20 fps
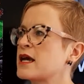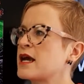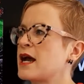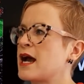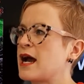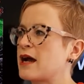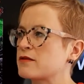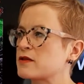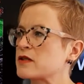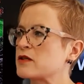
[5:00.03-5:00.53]

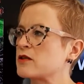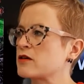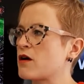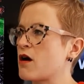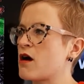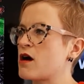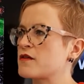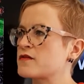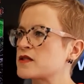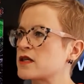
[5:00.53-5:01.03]
how to look
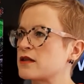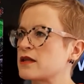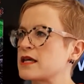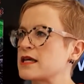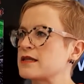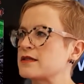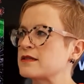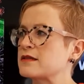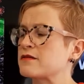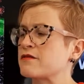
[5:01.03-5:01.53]
after
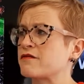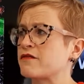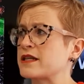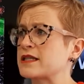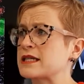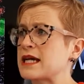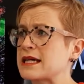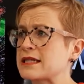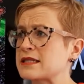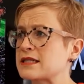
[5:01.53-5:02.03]
these
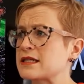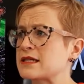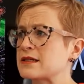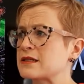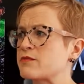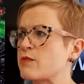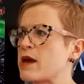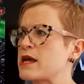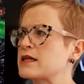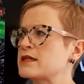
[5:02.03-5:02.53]
fantastic
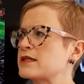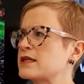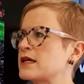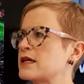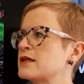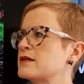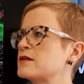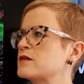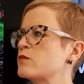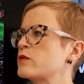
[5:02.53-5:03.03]

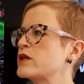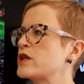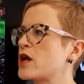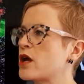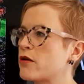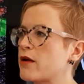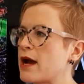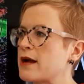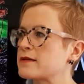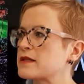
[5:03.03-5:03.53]
spaces, we
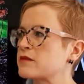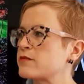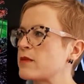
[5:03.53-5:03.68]
know how to